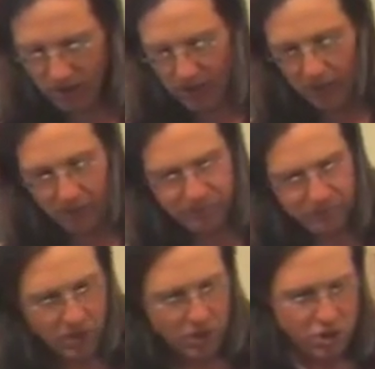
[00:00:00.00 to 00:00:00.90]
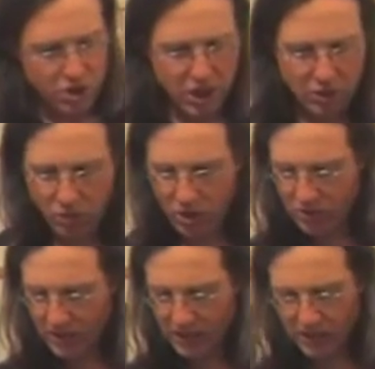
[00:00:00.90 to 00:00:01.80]
here. And just keep
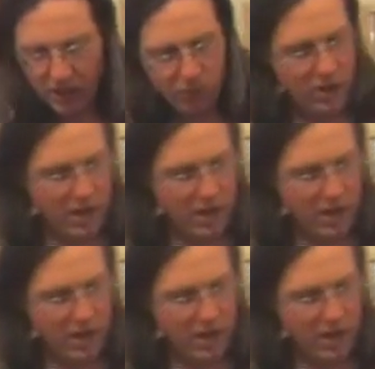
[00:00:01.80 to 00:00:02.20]
rotating that